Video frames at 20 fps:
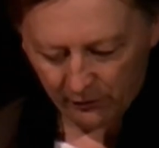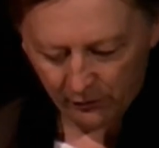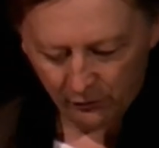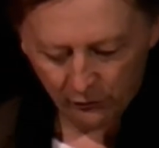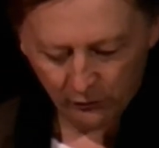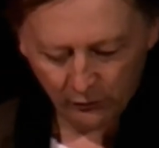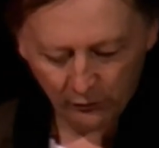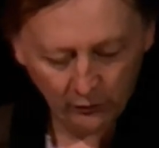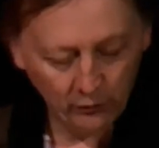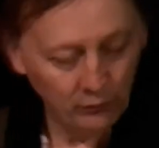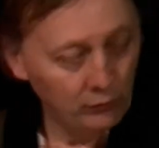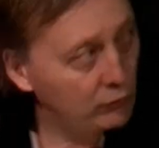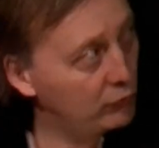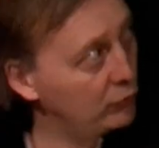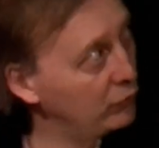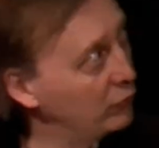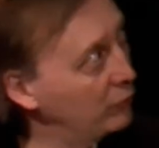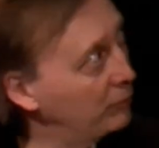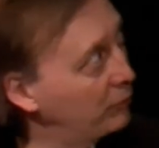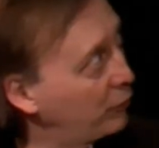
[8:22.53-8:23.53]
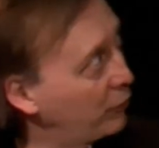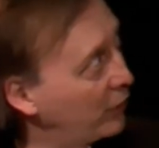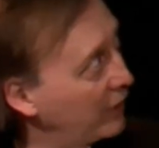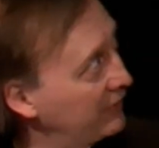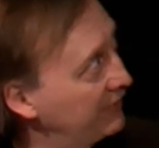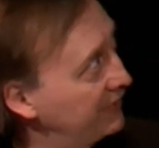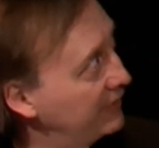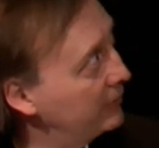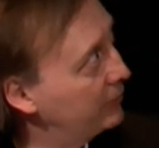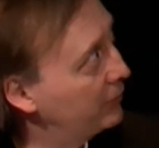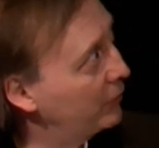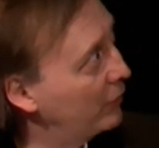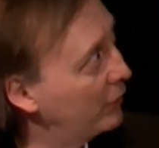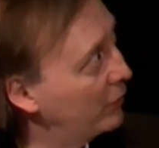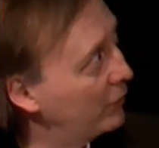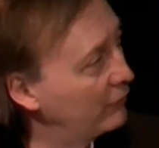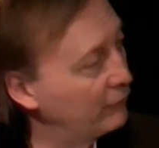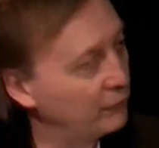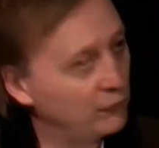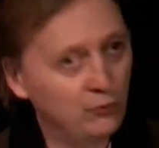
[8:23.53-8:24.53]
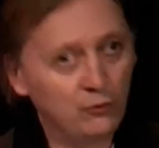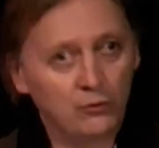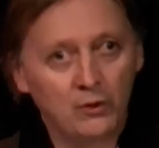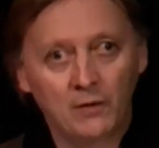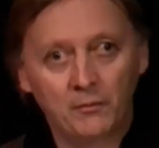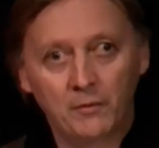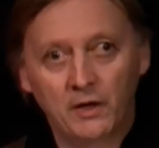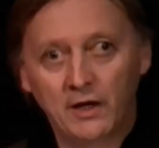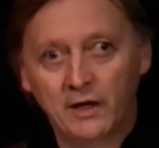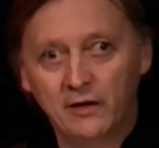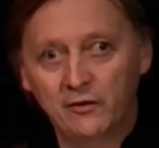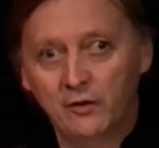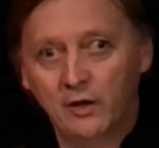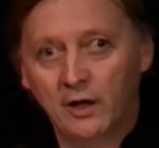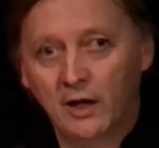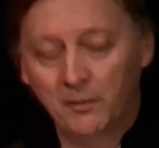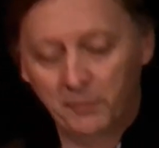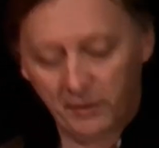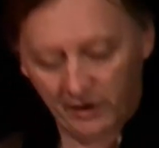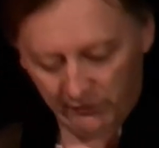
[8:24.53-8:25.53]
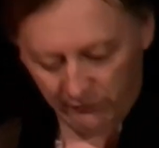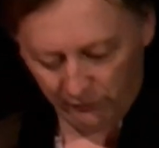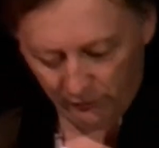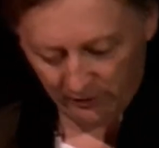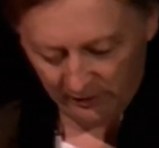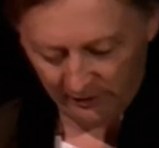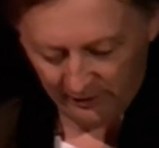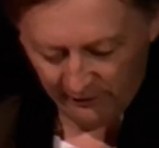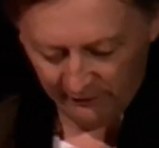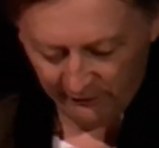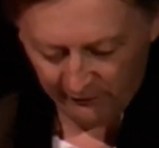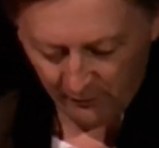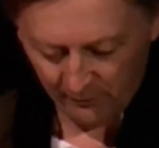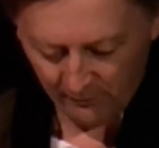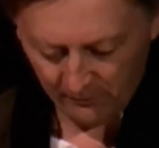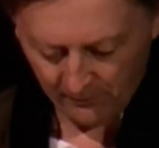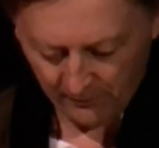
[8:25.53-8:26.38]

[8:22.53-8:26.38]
the two principles of the impressionism,